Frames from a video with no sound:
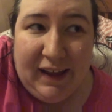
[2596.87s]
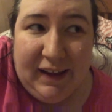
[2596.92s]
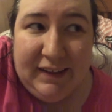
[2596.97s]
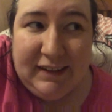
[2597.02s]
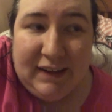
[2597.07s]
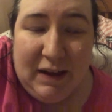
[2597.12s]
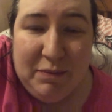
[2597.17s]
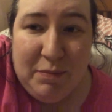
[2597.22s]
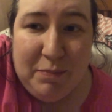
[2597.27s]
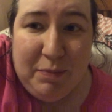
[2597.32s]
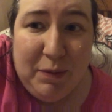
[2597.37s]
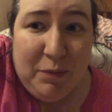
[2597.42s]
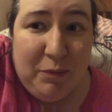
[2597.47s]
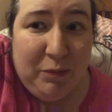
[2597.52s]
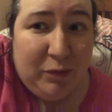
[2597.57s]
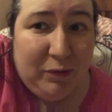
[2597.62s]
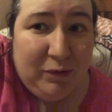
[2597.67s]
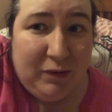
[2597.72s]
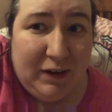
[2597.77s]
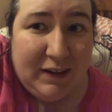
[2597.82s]
And I'm a bit
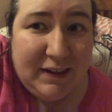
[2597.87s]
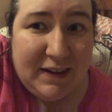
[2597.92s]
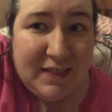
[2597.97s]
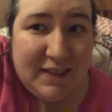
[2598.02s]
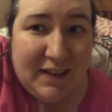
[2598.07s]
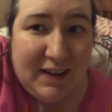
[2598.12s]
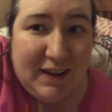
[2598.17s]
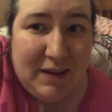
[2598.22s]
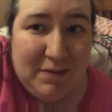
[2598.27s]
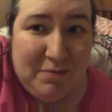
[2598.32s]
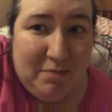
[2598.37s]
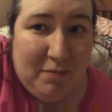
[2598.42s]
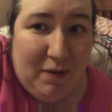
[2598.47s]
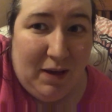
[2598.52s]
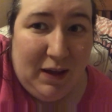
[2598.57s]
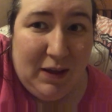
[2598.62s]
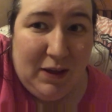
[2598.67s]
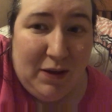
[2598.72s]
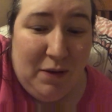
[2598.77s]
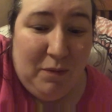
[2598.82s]
worried that it
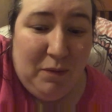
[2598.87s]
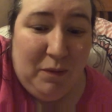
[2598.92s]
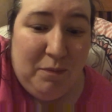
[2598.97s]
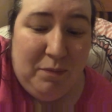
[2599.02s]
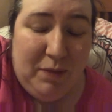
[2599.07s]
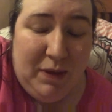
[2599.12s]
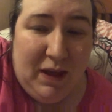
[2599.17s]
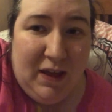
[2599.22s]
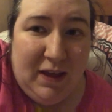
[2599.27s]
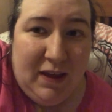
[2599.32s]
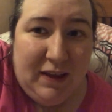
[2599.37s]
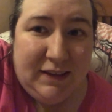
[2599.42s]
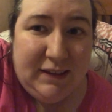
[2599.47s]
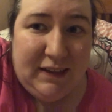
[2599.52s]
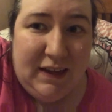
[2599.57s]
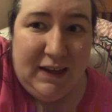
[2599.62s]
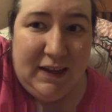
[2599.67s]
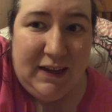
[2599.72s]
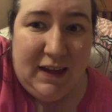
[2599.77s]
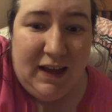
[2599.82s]
might go up
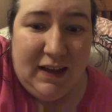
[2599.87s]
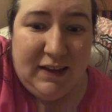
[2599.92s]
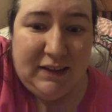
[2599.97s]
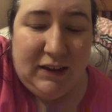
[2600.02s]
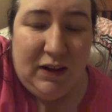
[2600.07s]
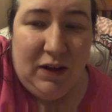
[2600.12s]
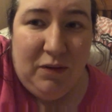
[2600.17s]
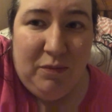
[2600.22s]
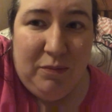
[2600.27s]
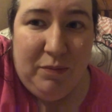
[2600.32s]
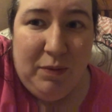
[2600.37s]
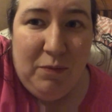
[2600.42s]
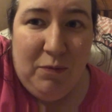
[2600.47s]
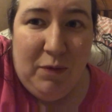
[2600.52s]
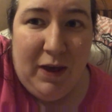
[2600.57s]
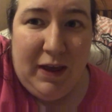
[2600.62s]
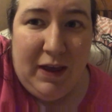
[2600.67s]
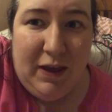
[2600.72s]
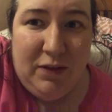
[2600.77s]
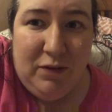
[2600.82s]
because he has not
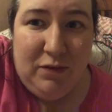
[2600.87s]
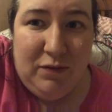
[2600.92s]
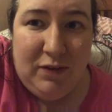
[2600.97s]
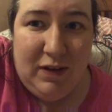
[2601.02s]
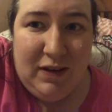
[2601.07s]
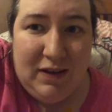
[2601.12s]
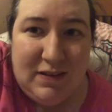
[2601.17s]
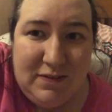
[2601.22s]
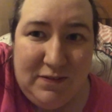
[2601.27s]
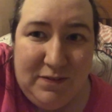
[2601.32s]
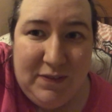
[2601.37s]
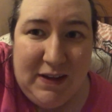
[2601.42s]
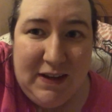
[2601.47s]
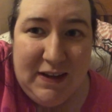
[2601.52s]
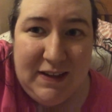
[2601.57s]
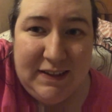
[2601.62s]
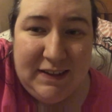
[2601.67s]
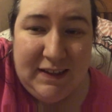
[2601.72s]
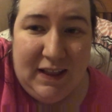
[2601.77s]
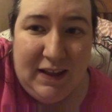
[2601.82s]
been waking up for his
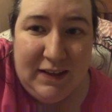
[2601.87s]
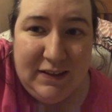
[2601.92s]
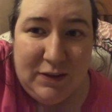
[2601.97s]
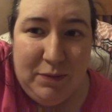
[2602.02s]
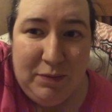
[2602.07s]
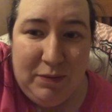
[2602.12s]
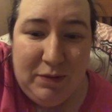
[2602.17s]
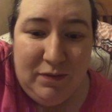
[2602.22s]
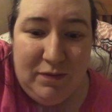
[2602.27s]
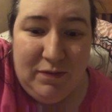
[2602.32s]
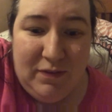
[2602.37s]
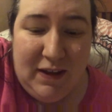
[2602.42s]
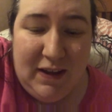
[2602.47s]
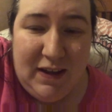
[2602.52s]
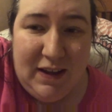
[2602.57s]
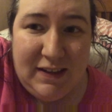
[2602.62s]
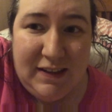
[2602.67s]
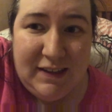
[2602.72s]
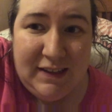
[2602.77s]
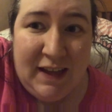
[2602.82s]
feeds, the last couple of
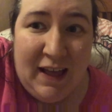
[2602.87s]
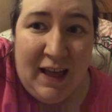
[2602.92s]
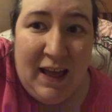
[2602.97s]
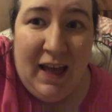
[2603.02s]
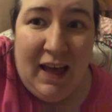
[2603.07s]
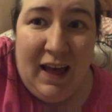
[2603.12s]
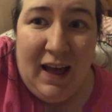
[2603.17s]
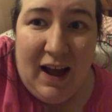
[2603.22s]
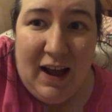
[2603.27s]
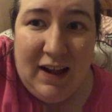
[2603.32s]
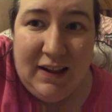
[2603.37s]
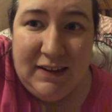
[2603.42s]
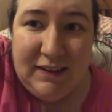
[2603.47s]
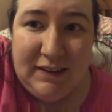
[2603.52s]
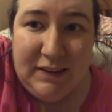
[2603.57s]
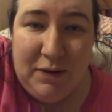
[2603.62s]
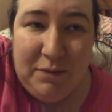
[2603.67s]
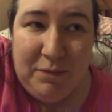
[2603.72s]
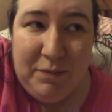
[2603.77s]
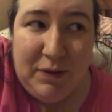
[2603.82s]
feeds, and
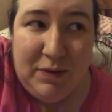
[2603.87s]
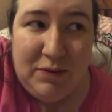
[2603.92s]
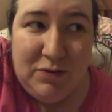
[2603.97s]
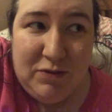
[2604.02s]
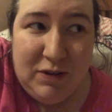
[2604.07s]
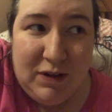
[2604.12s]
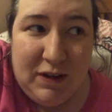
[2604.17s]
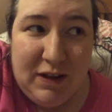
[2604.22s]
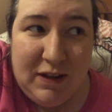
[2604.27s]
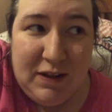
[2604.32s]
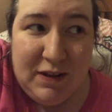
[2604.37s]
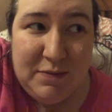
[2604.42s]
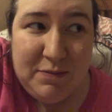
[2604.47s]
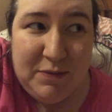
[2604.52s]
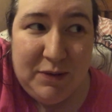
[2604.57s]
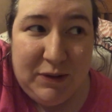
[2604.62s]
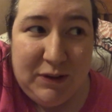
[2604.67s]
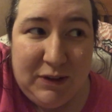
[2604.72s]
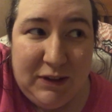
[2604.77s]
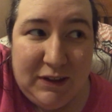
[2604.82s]
he's not been drinking
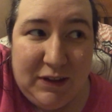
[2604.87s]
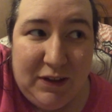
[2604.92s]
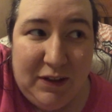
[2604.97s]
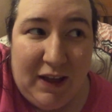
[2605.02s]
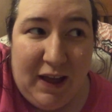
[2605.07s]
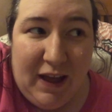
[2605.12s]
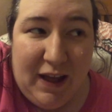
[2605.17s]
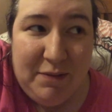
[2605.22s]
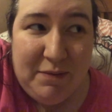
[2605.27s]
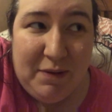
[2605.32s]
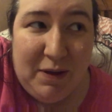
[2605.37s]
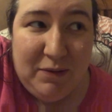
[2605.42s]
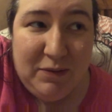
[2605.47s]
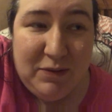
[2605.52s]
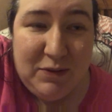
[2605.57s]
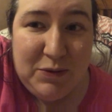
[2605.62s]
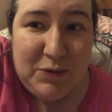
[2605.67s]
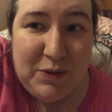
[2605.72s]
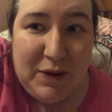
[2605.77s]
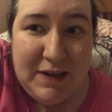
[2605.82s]
as much. He's only had about
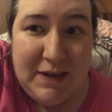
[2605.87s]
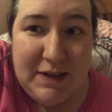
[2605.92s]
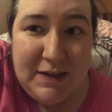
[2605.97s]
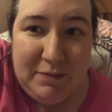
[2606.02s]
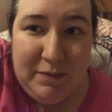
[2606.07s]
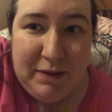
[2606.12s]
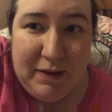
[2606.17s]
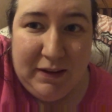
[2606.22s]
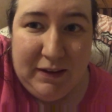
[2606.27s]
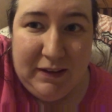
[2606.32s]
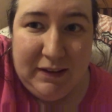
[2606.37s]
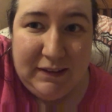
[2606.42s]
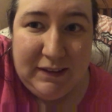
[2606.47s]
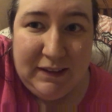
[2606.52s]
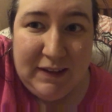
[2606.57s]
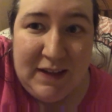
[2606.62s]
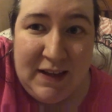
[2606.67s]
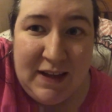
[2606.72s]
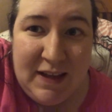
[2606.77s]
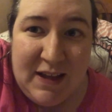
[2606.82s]
20
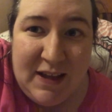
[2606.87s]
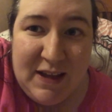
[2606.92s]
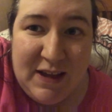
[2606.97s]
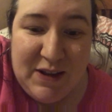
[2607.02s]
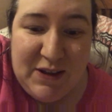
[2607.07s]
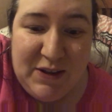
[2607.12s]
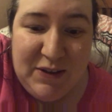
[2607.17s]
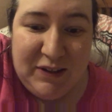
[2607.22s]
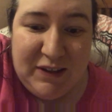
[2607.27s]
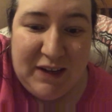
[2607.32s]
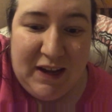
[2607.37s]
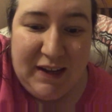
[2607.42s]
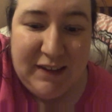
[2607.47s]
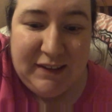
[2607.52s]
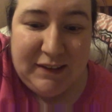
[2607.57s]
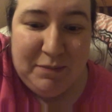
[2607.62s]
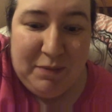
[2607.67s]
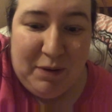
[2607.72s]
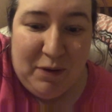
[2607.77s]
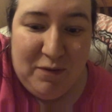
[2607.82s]
mils. He usually
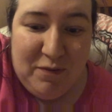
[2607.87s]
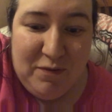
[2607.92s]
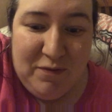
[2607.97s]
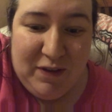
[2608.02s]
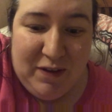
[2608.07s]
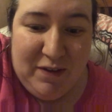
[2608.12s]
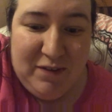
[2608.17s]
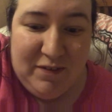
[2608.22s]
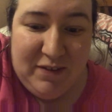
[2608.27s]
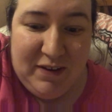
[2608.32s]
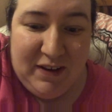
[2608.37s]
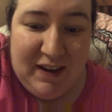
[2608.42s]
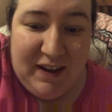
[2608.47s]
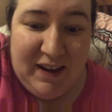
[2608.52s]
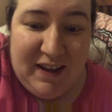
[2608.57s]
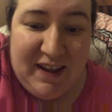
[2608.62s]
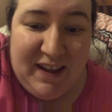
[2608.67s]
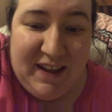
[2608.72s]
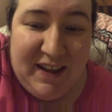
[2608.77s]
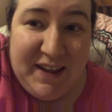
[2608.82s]
has about
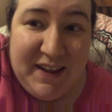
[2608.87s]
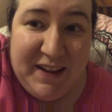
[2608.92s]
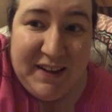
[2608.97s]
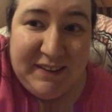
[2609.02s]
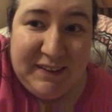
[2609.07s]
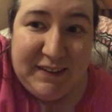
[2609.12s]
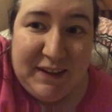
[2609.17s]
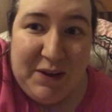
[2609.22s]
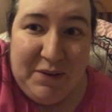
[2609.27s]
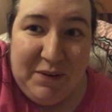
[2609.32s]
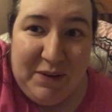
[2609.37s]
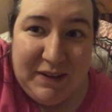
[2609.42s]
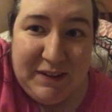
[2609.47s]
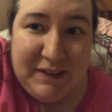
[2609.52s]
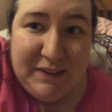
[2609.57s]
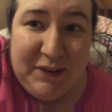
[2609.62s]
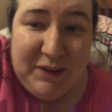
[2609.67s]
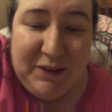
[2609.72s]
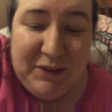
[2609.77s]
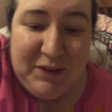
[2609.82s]
50 so
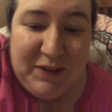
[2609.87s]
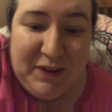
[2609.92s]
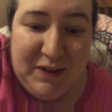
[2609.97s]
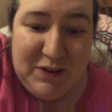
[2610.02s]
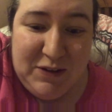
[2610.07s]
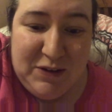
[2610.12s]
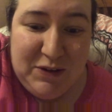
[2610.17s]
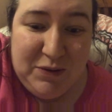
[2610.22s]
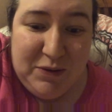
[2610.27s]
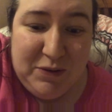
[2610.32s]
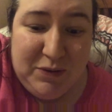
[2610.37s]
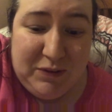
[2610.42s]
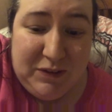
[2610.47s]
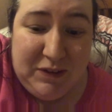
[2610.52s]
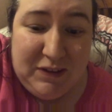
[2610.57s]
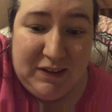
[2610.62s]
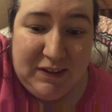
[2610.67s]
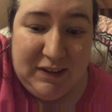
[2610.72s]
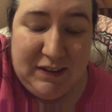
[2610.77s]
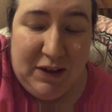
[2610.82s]
it's not looking too
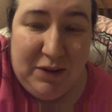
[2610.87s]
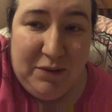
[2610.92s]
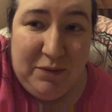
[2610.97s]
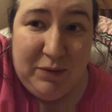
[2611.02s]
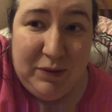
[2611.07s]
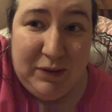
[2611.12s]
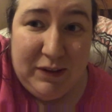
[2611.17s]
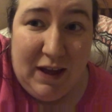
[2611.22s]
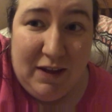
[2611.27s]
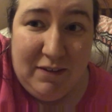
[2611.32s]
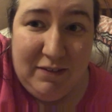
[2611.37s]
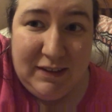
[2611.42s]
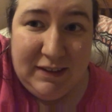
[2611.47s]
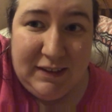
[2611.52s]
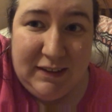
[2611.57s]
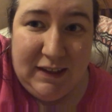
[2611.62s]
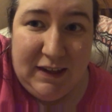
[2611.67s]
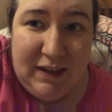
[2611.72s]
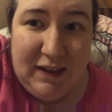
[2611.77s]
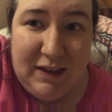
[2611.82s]
good so we'll have
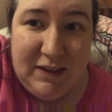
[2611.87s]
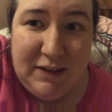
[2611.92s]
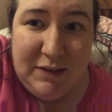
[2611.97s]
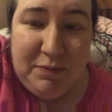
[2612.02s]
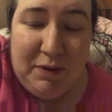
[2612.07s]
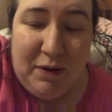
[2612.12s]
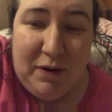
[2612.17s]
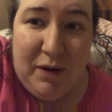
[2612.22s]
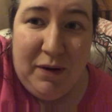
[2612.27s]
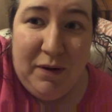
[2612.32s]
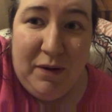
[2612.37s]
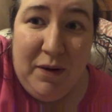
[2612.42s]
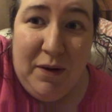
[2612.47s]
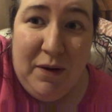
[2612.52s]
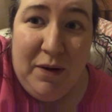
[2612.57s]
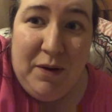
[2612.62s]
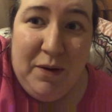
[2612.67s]
to see tomorrow